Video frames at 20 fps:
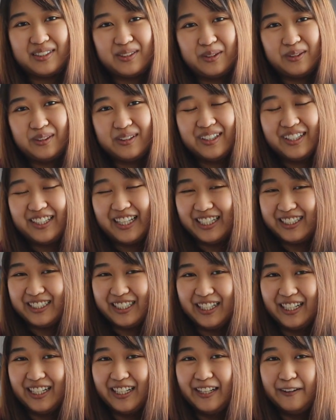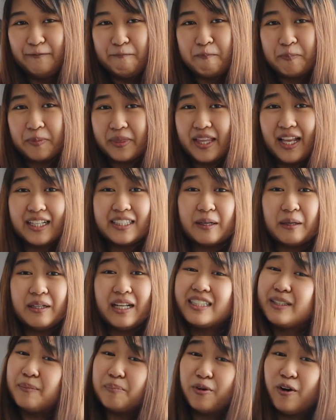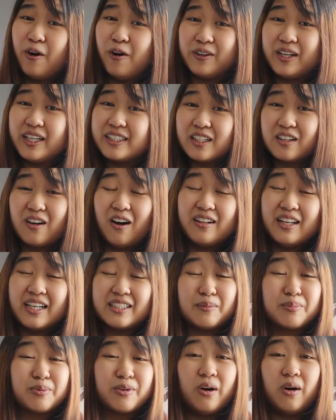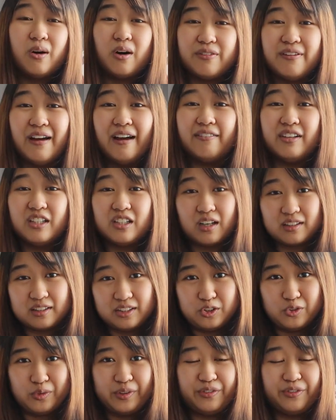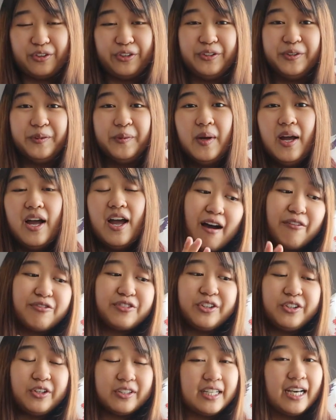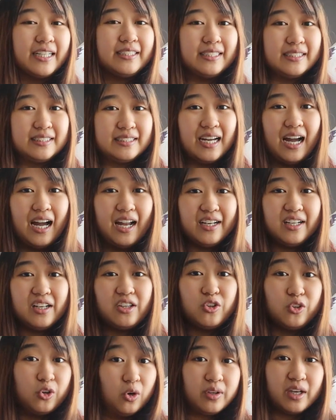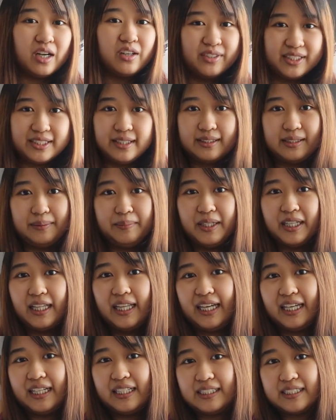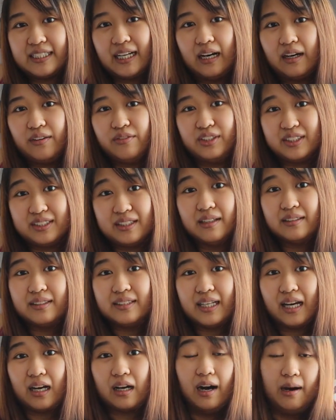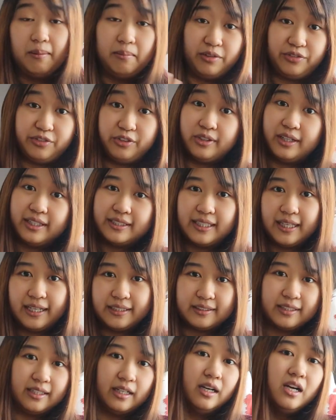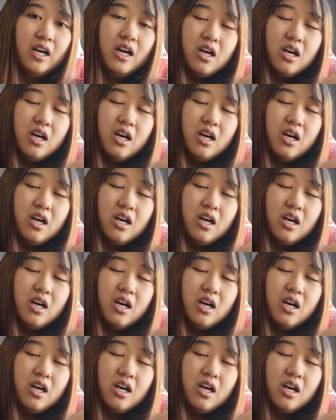So that's a pro. That's a pro of having doctors do it for you. After your test is done, you don't get the results immediately. These are results that come a few days later.